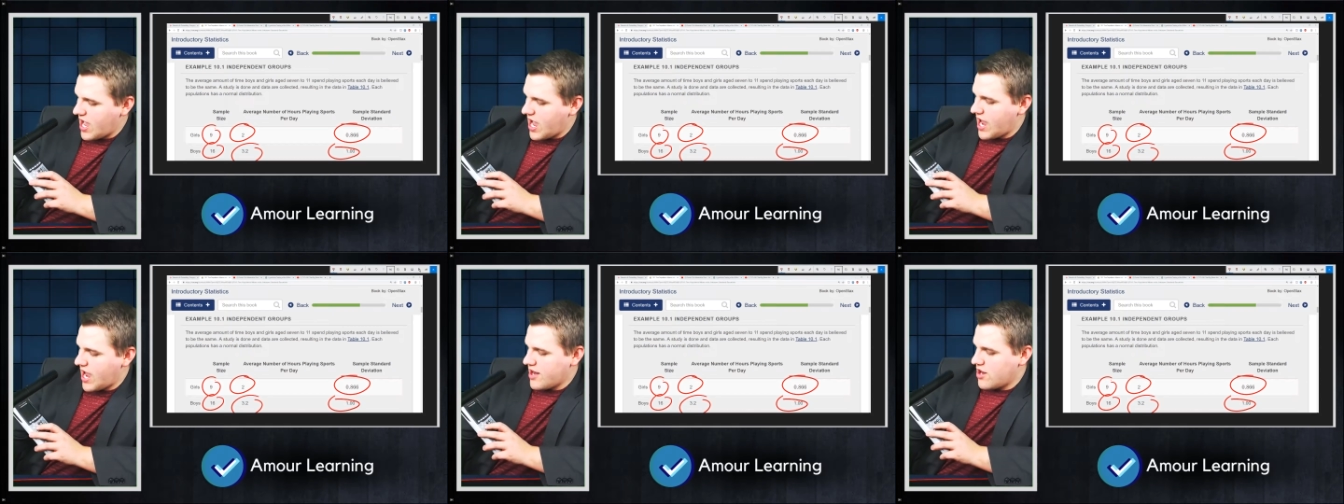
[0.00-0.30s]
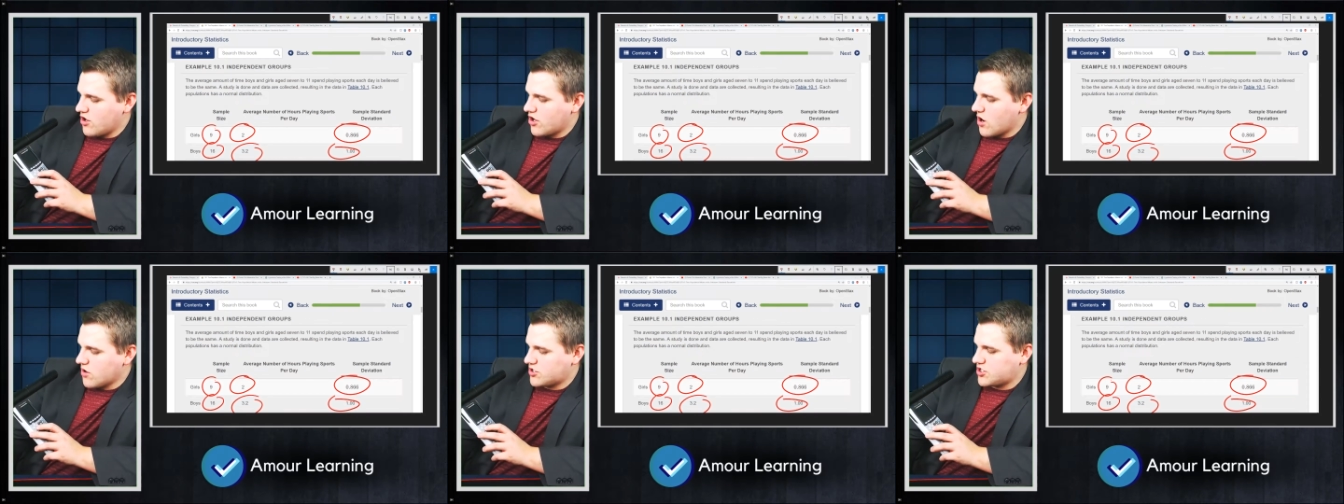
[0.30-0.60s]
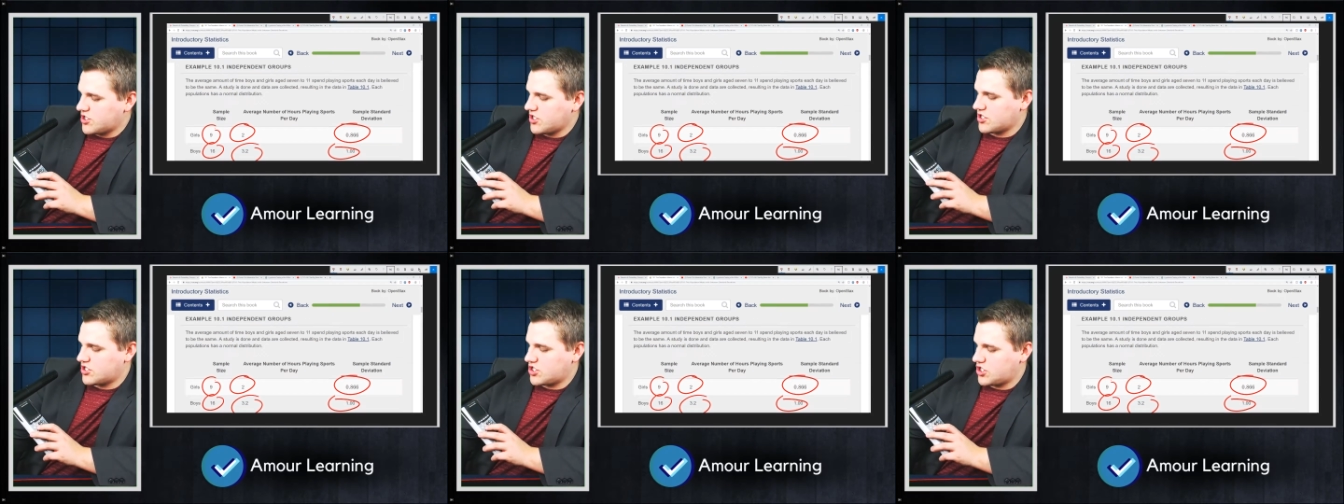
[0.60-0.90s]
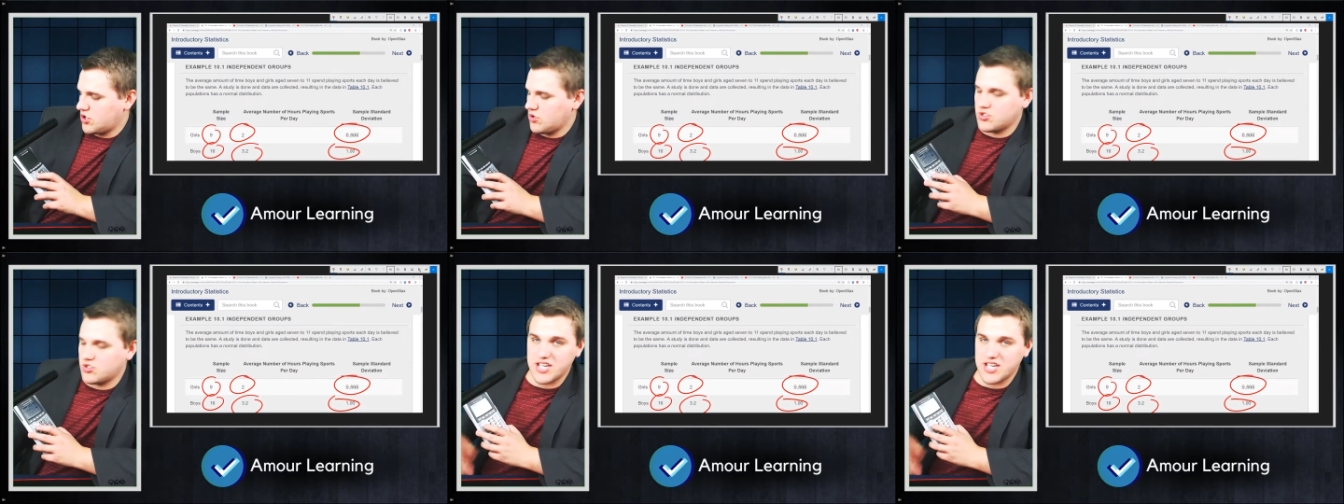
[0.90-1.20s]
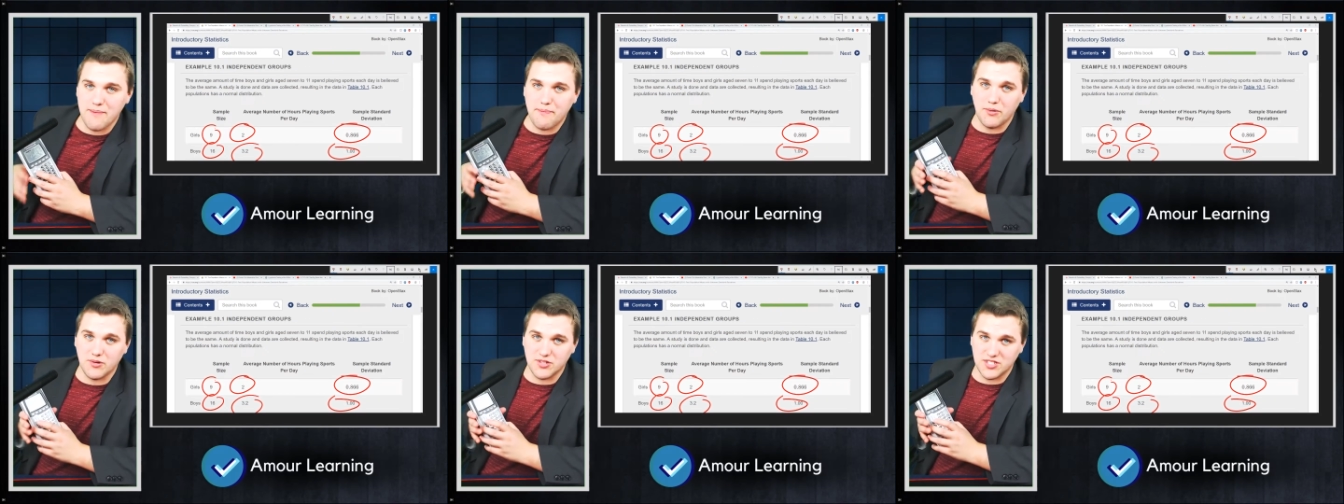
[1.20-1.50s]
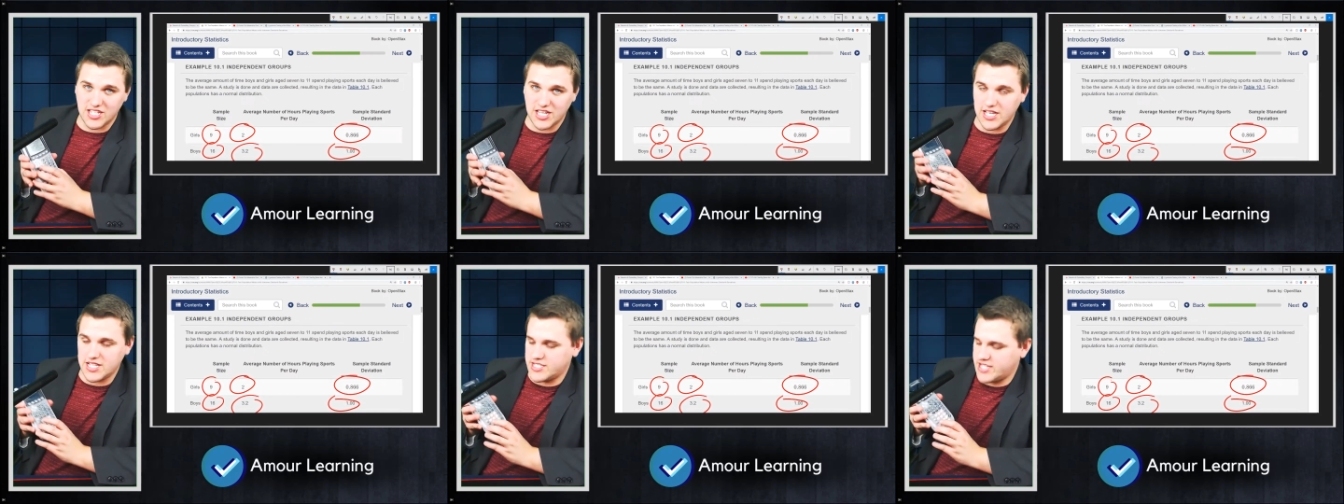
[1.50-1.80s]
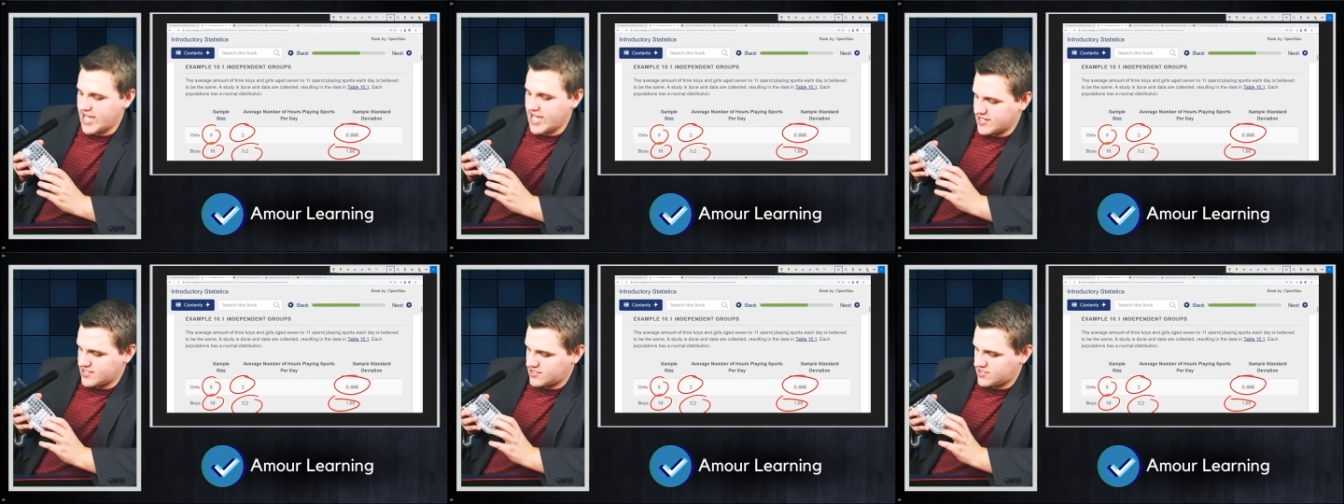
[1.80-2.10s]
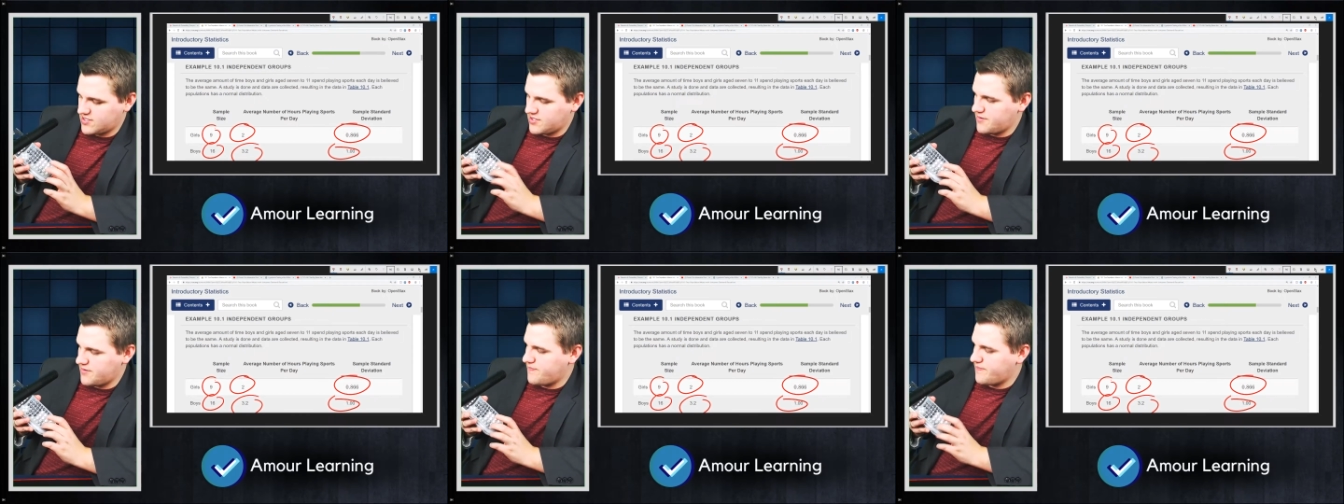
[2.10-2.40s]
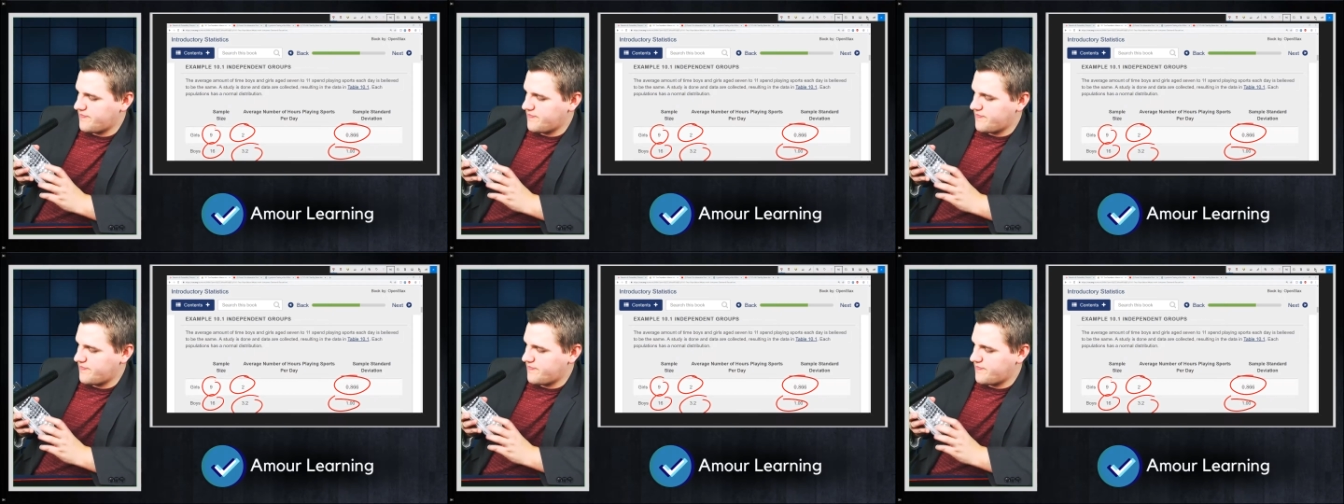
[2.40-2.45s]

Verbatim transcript: and you go to the two sample t test,